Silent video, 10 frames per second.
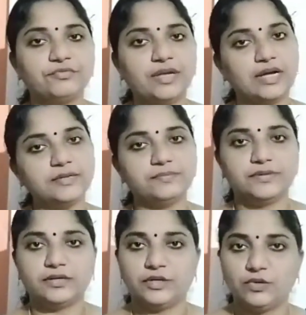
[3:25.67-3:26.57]
that
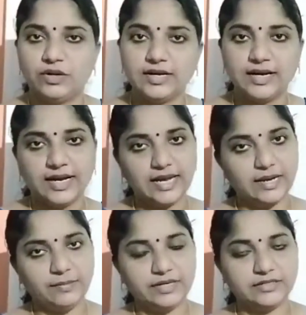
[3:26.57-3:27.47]
particular
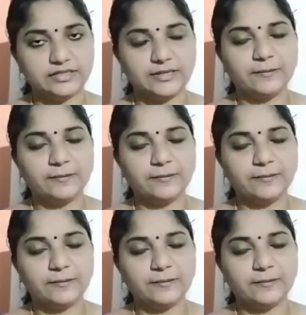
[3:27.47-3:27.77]
element.